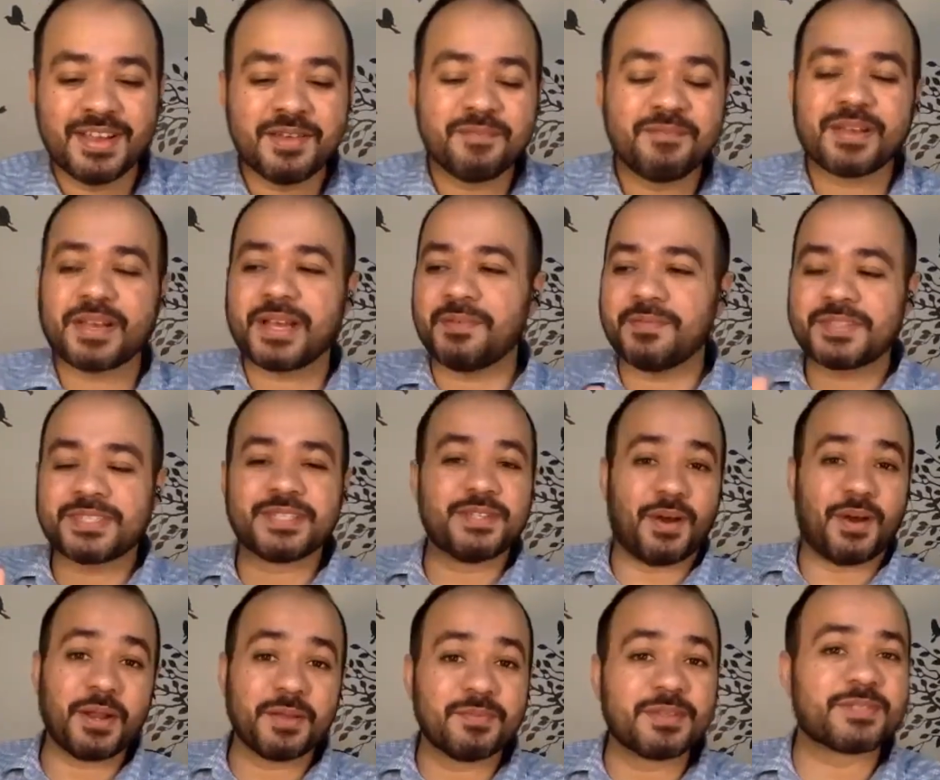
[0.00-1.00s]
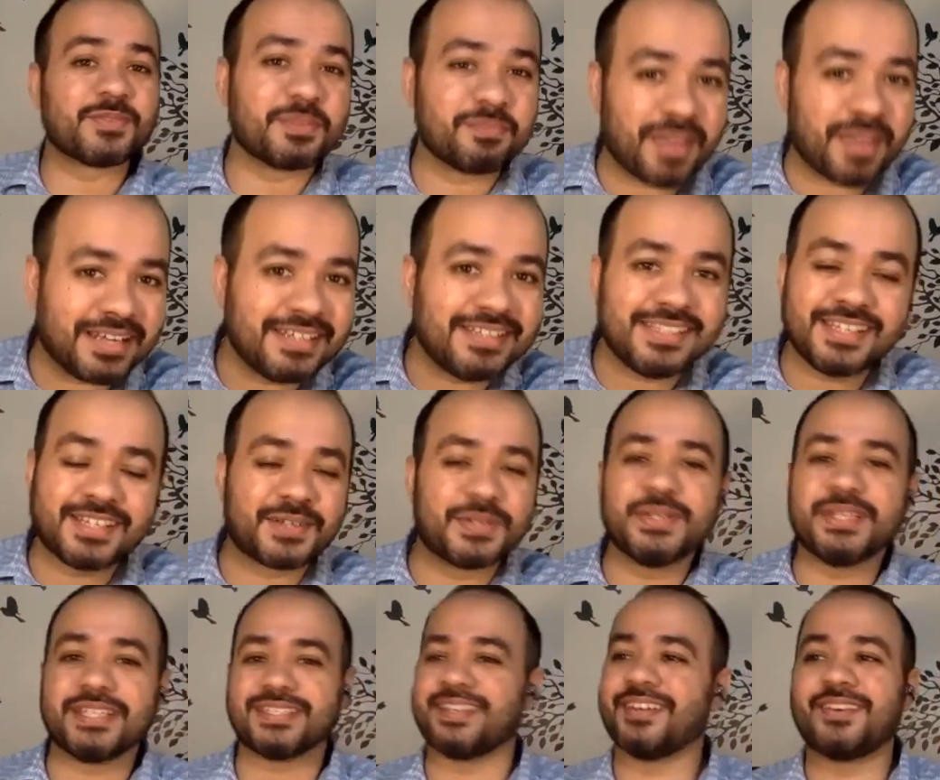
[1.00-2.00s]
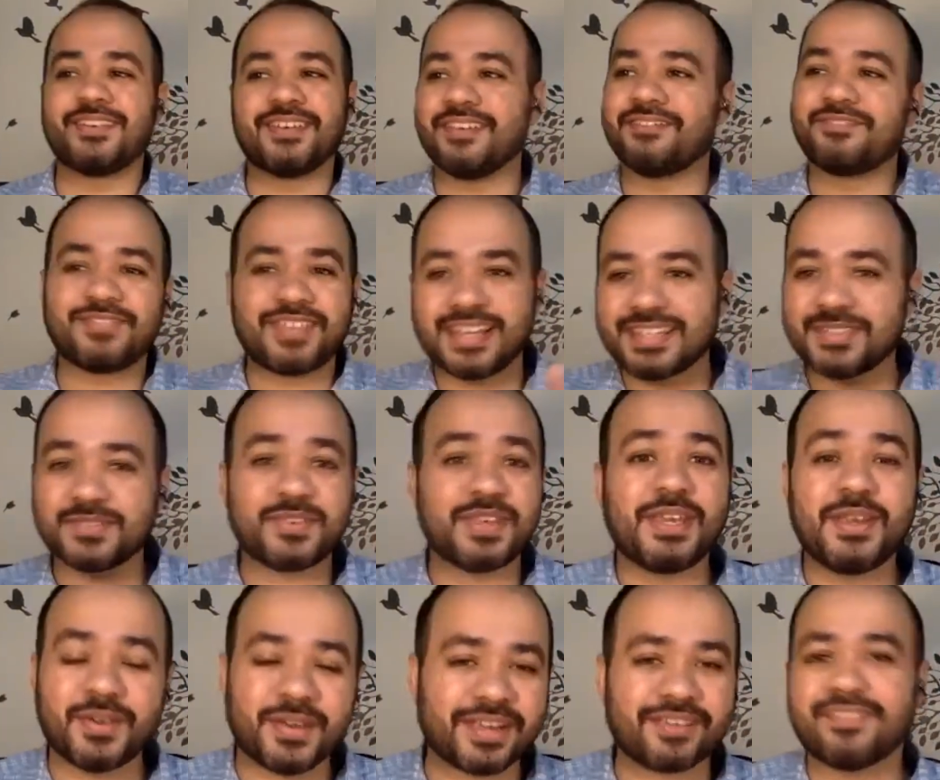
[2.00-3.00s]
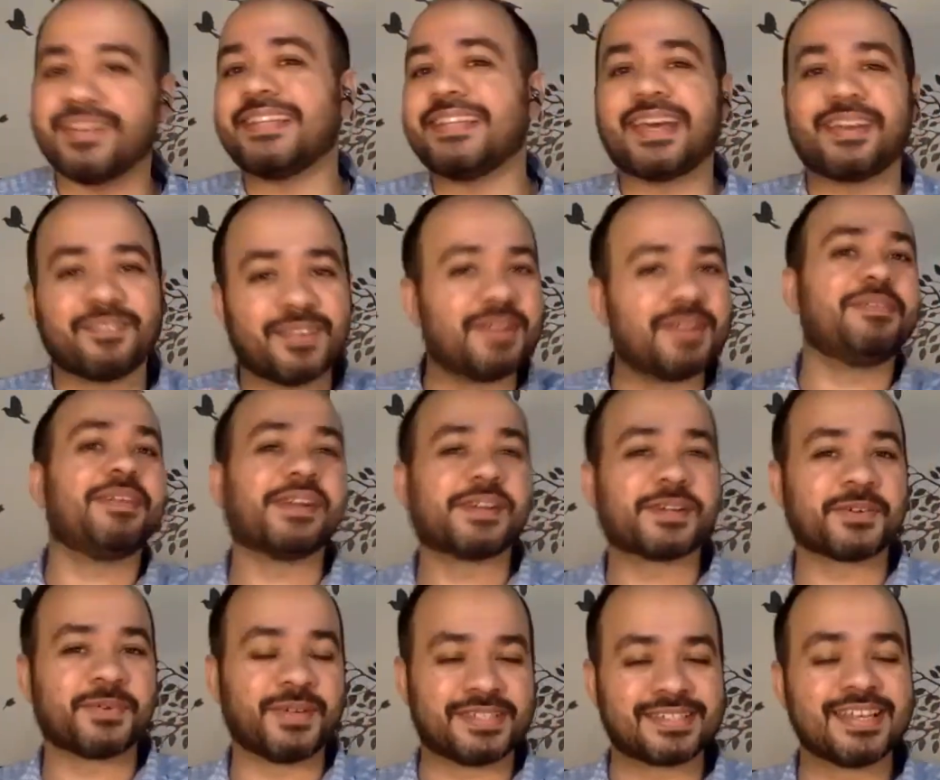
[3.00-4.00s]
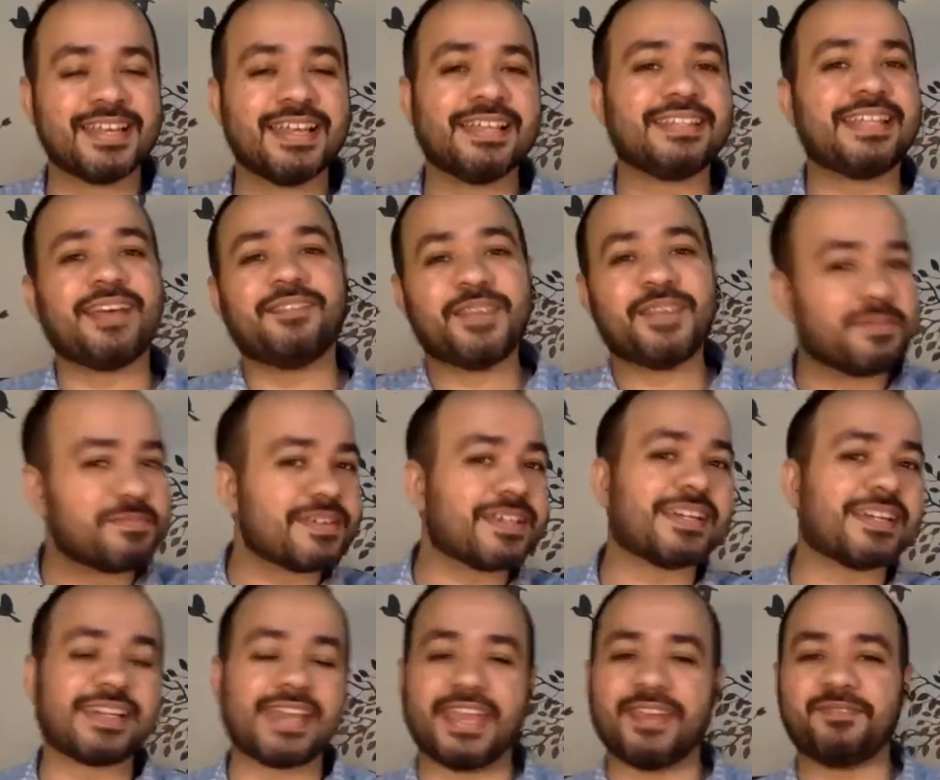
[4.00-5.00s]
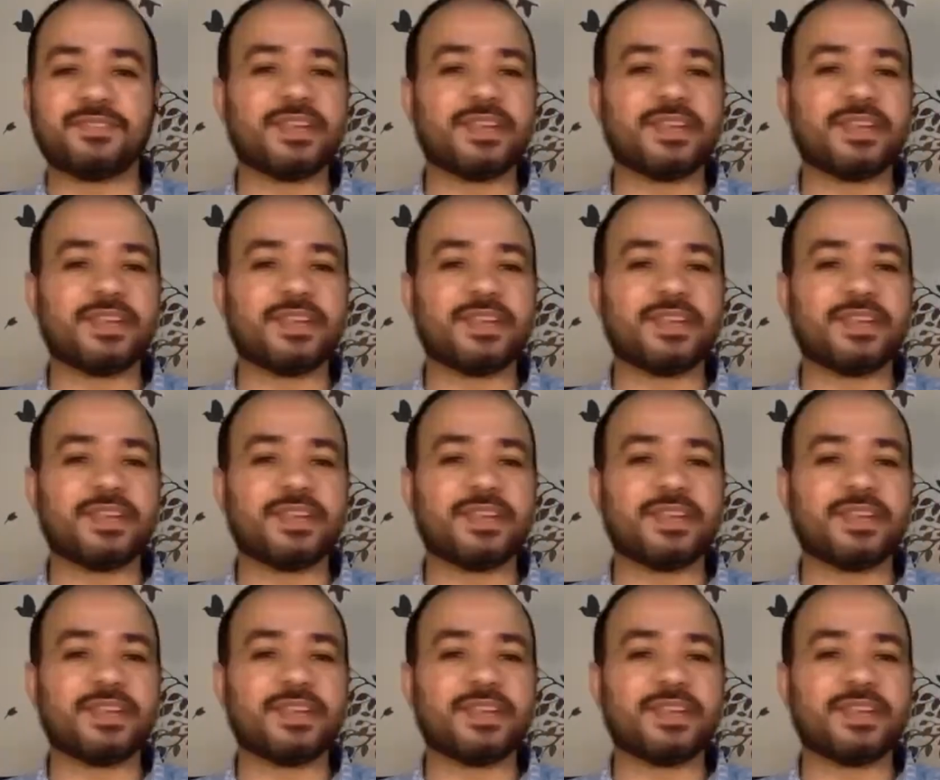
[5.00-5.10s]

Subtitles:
become synonymous with Menti Quiz. If there's a ViGEO event, there will be a quiz, there will be a game,